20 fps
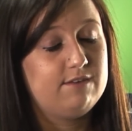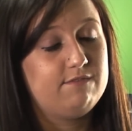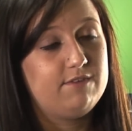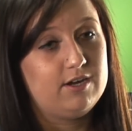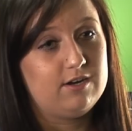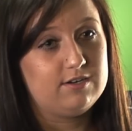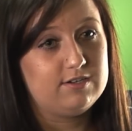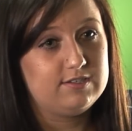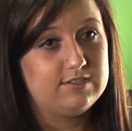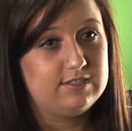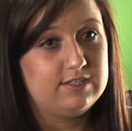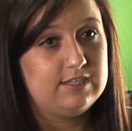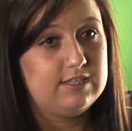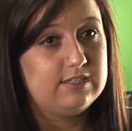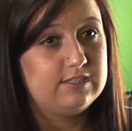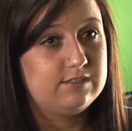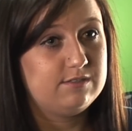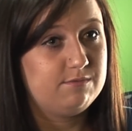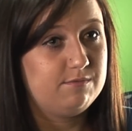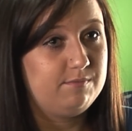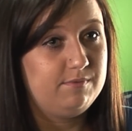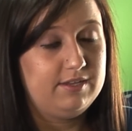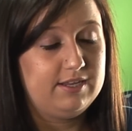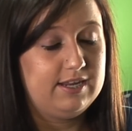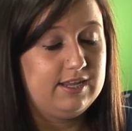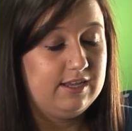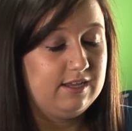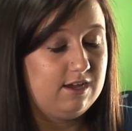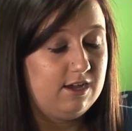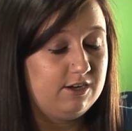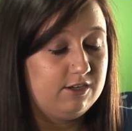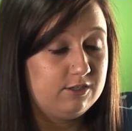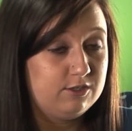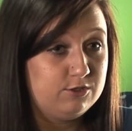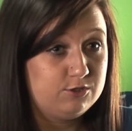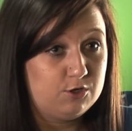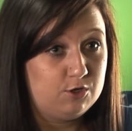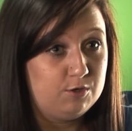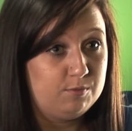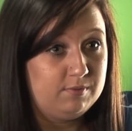varices, bleeding
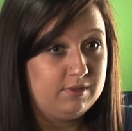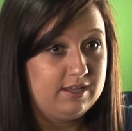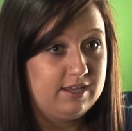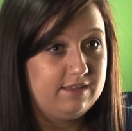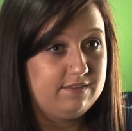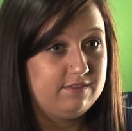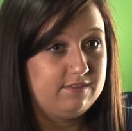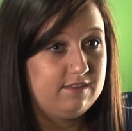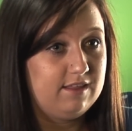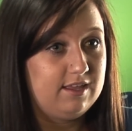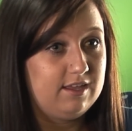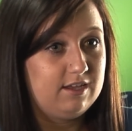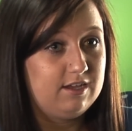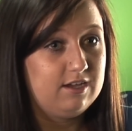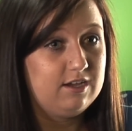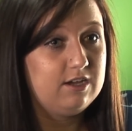uncontrollably, and they